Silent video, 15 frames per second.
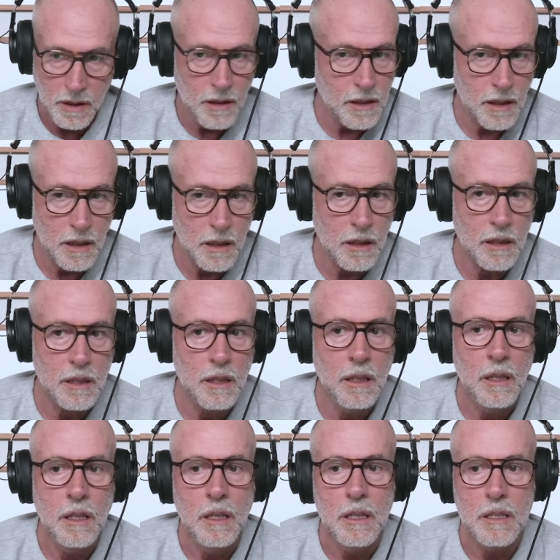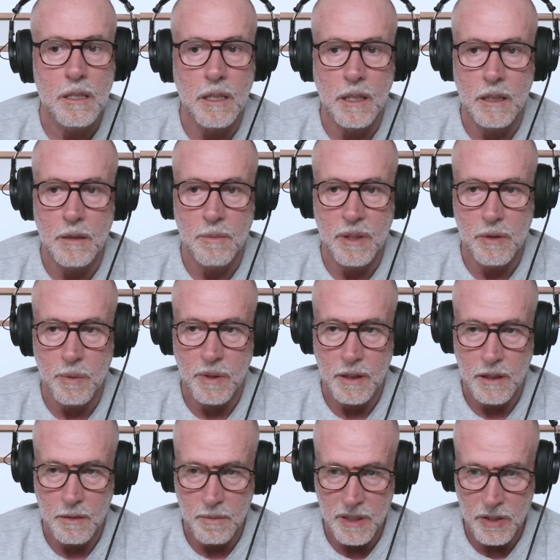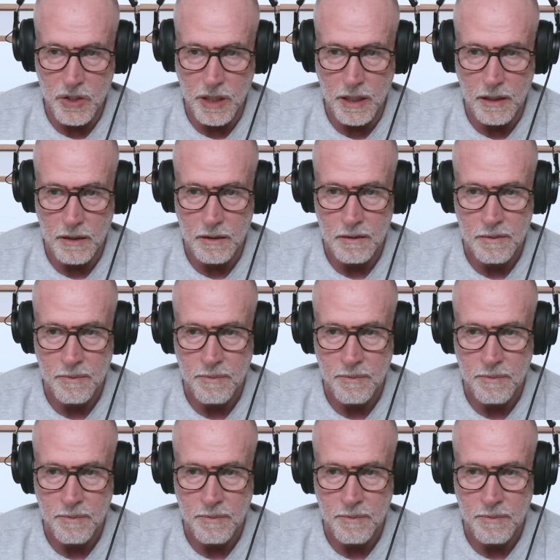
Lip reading: thing standing between him and jail